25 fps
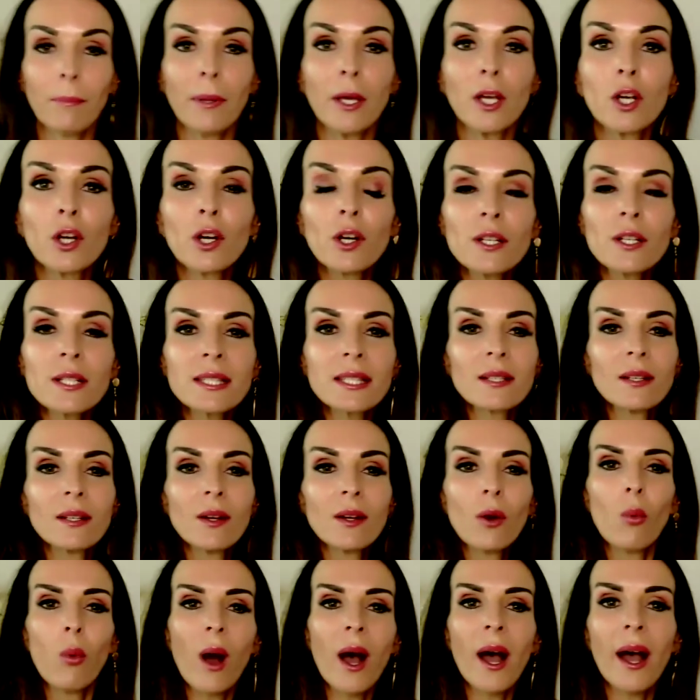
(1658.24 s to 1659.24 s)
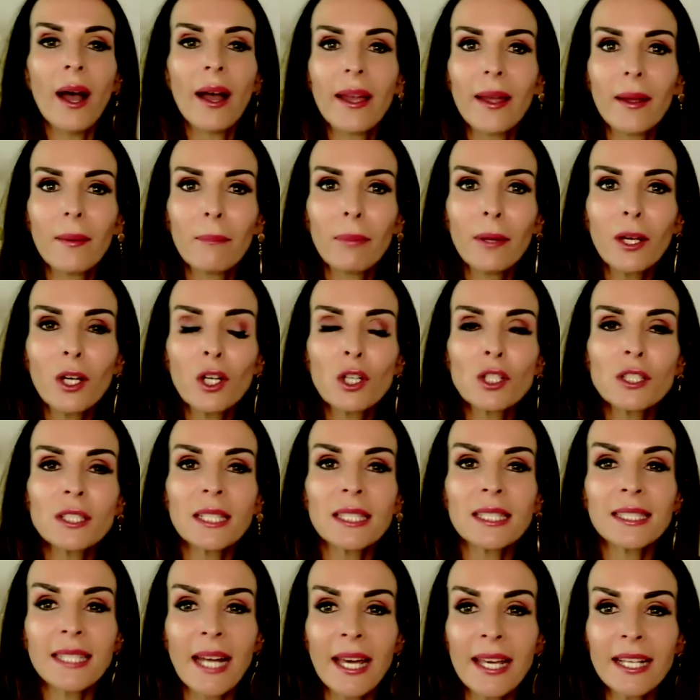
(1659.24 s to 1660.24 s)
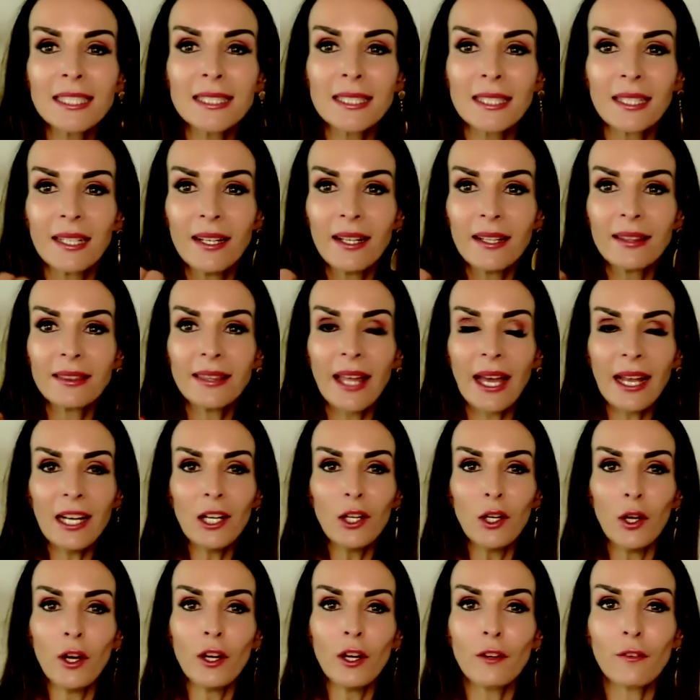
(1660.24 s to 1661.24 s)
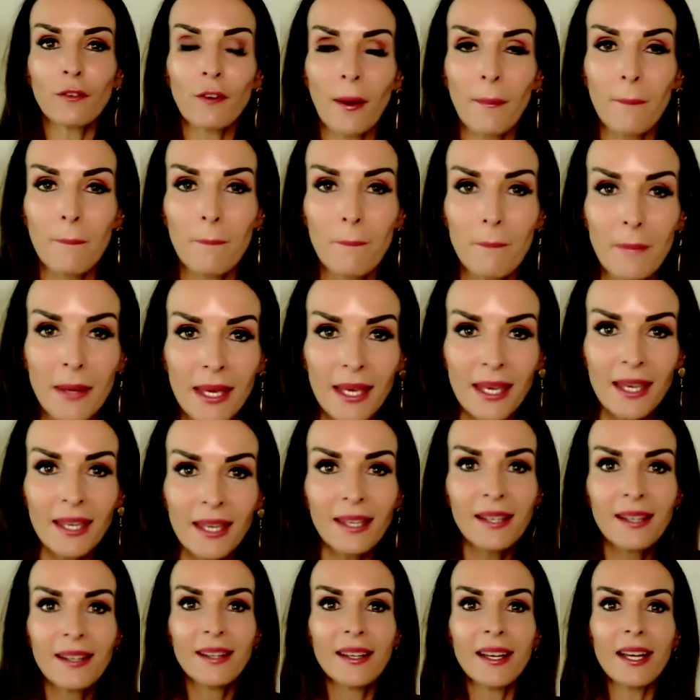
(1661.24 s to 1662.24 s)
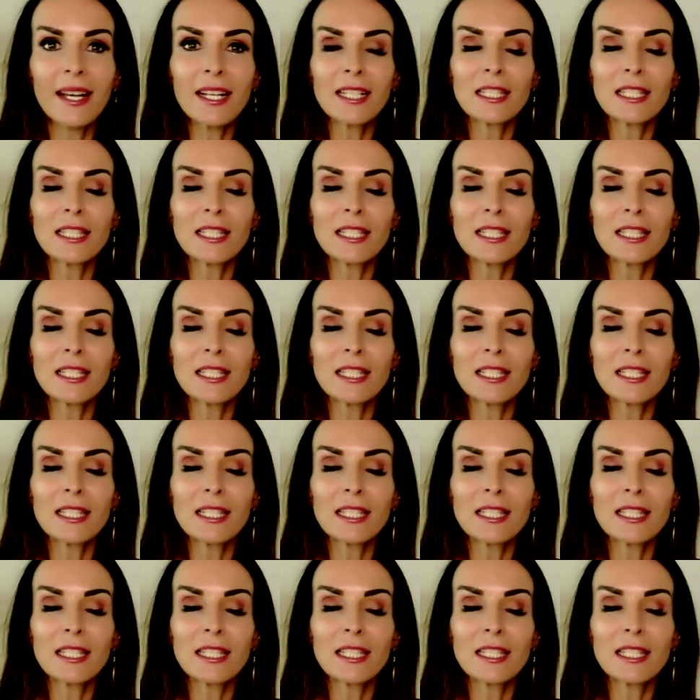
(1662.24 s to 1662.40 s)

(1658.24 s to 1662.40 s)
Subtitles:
Because why? Because they learn from me.